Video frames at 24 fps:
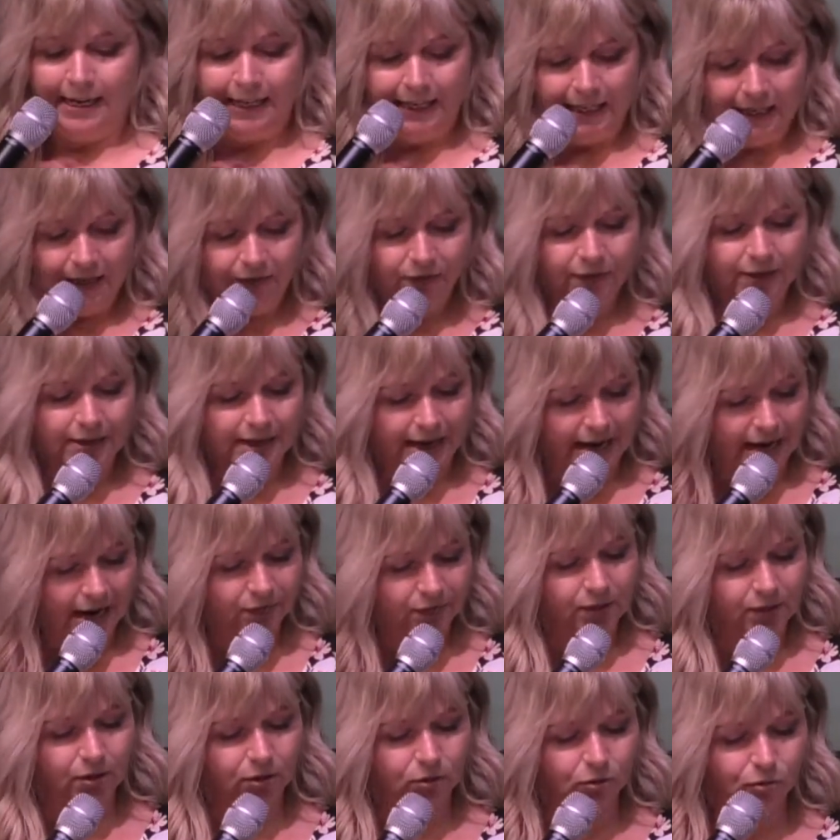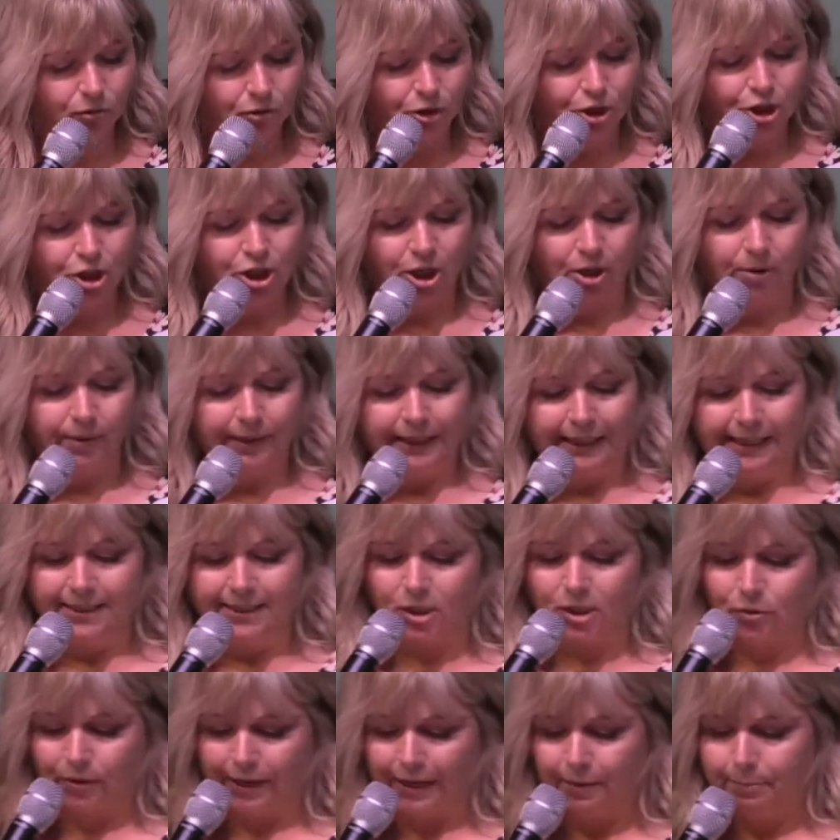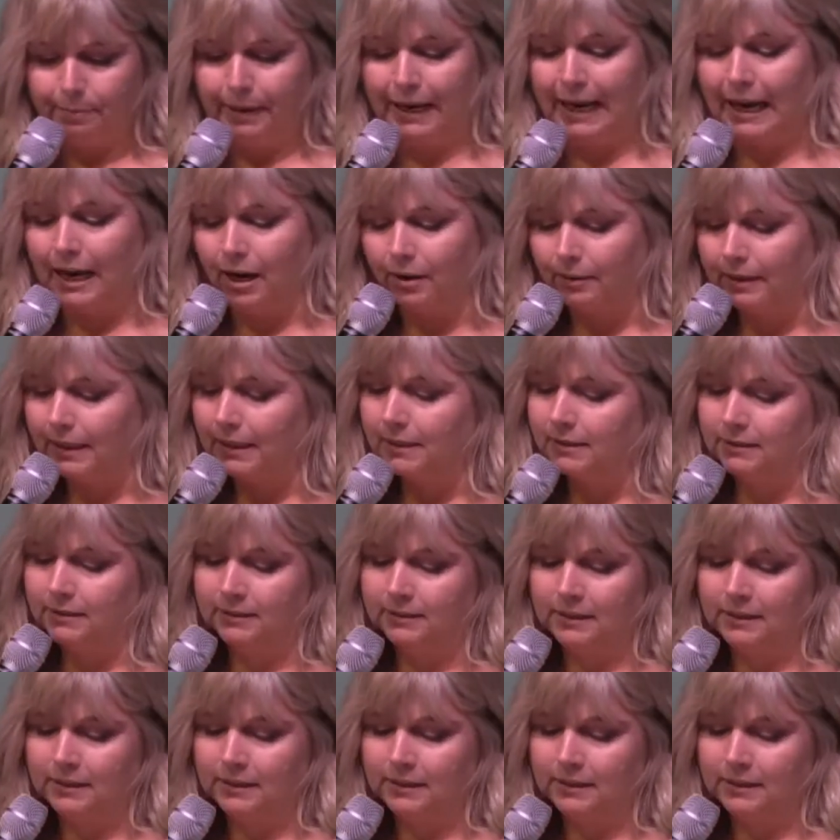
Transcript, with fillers: Even after the Lord showing his great power,